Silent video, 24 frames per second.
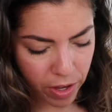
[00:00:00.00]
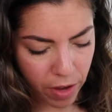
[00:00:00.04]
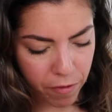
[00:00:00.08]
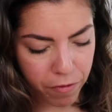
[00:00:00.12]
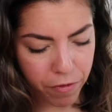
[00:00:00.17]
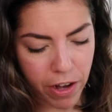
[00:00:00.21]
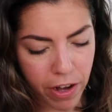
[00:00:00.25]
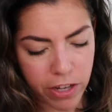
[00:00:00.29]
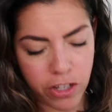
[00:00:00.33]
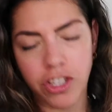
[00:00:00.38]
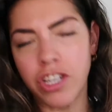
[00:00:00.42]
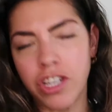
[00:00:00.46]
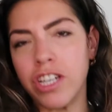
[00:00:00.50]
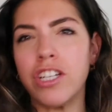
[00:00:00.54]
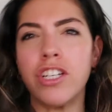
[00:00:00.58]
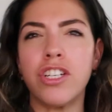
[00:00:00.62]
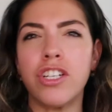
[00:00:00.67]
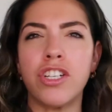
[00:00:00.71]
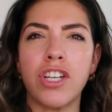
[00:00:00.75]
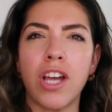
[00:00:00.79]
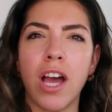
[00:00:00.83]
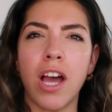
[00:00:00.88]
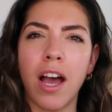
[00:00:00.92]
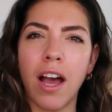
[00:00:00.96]
fresh
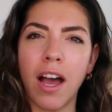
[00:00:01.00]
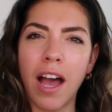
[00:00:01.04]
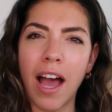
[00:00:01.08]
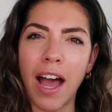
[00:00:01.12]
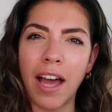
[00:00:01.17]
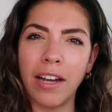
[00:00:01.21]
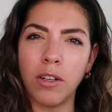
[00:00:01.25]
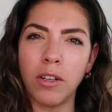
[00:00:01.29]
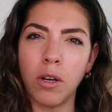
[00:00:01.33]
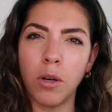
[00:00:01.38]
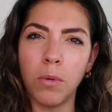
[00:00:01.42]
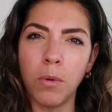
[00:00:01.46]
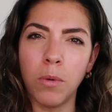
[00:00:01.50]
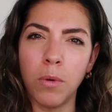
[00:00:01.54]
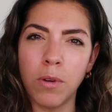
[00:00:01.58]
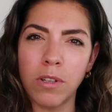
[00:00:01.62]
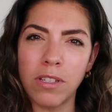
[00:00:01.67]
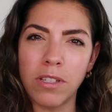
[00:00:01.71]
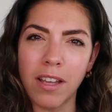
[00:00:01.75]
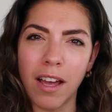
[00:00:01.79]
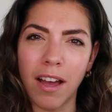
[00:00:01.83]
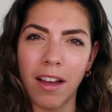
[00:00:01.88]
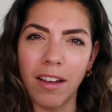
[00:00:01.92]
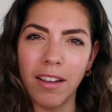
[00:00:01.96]
ginger and hot
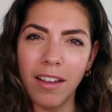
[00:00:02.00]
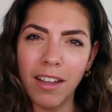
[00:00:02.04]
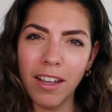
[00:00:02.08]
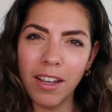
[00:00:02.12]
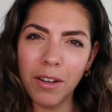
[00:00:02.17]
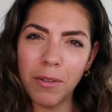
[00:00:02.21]
water,